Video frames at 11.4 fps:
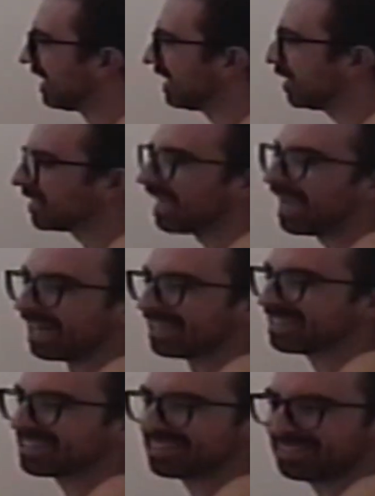It's just sad.
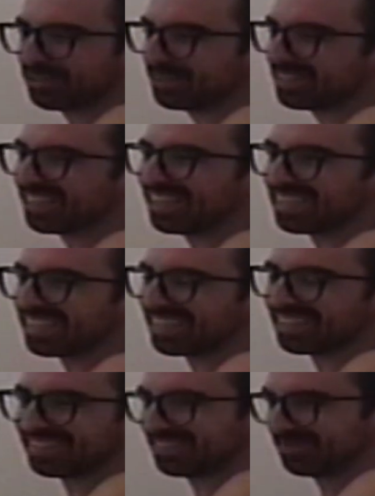It does, you know, it's not like
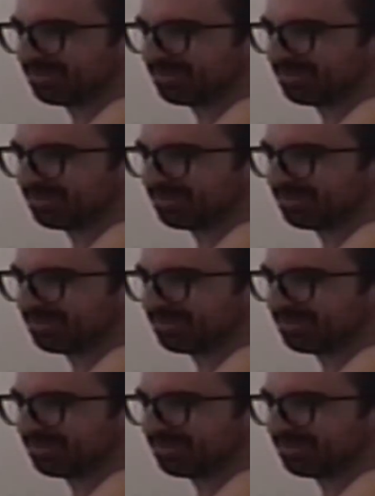a,